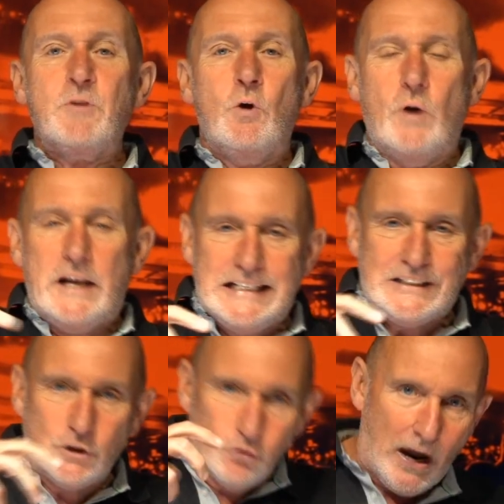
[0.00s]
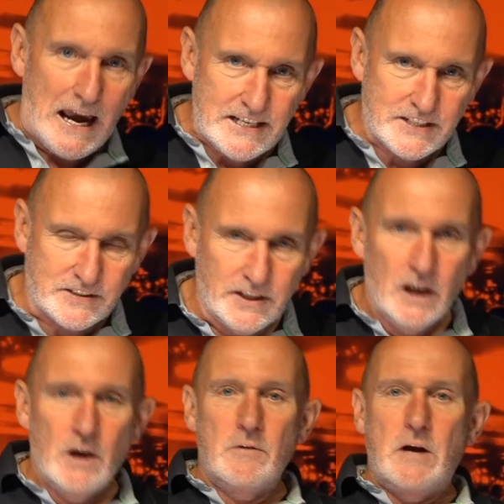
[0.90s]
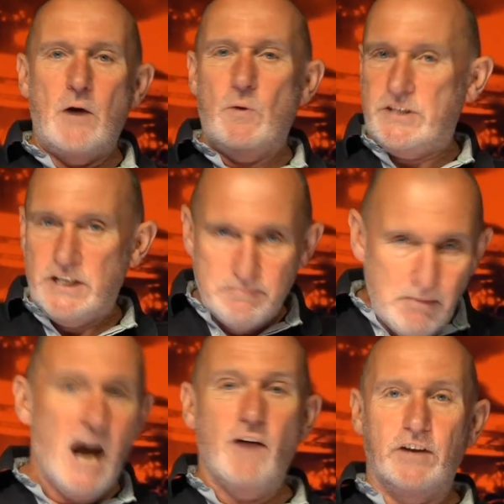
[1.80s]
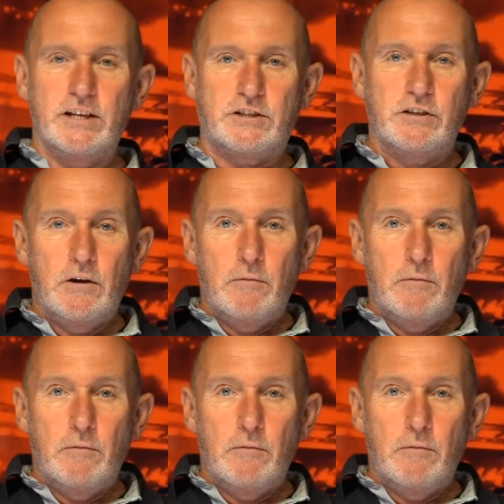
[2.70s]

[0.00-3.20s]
We're in Christ, which is marvellous,